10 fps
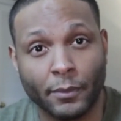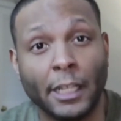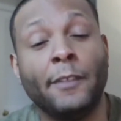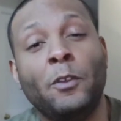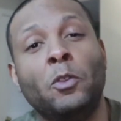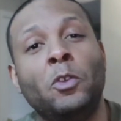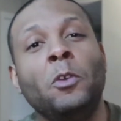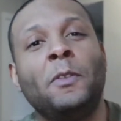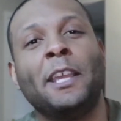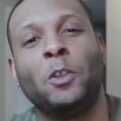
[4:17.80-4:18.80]
And if you do
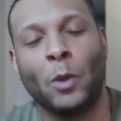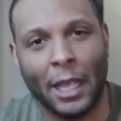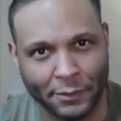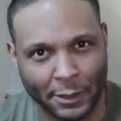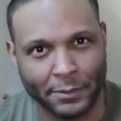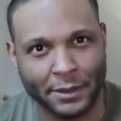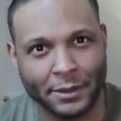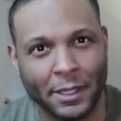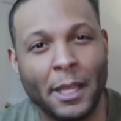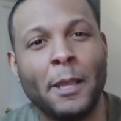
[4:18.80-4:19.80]
think you have something,
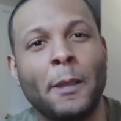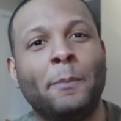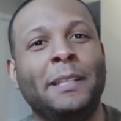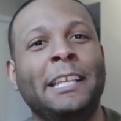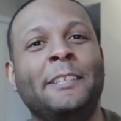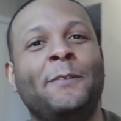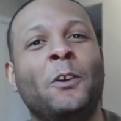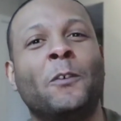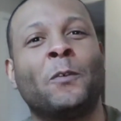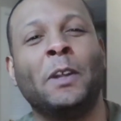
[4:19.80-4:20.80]
please
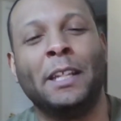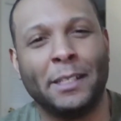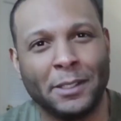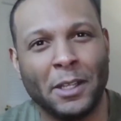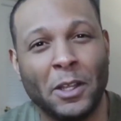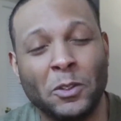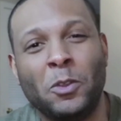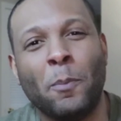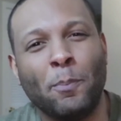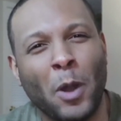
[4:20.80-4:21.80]
feel free
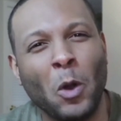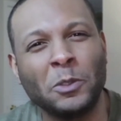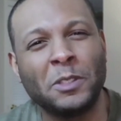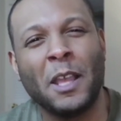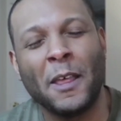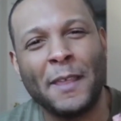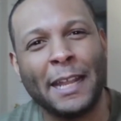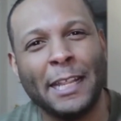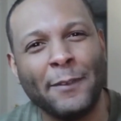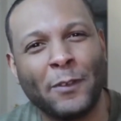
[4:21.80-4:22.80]
to post
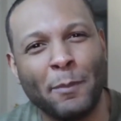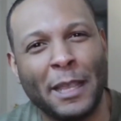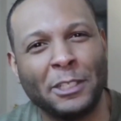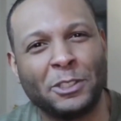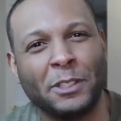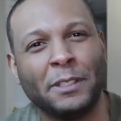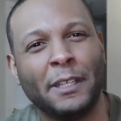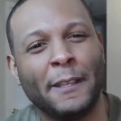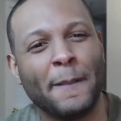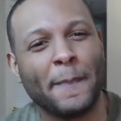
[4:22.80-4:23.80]
that information
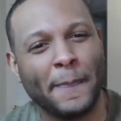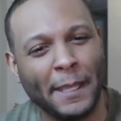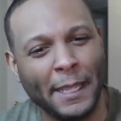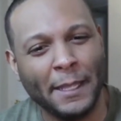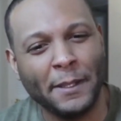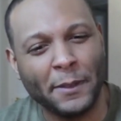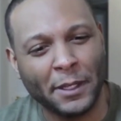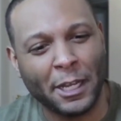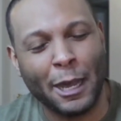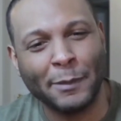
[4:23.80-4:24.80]
in the
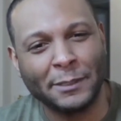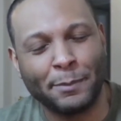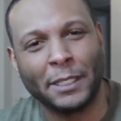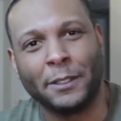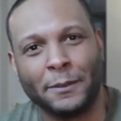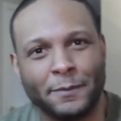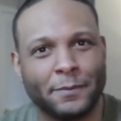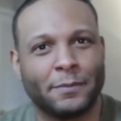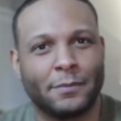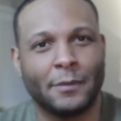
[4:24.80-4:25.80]
comments below.
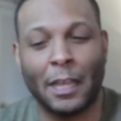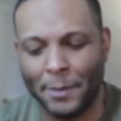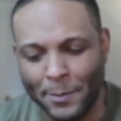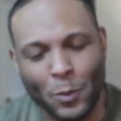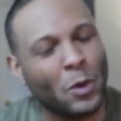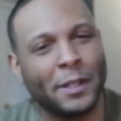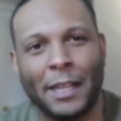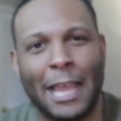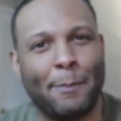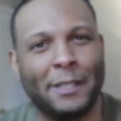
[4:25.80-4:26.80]
I'd be more than
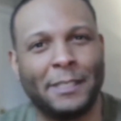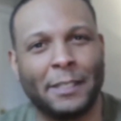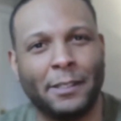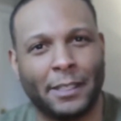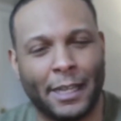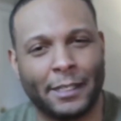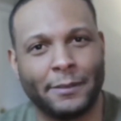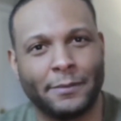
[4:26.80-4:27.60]
happy to take a look at it.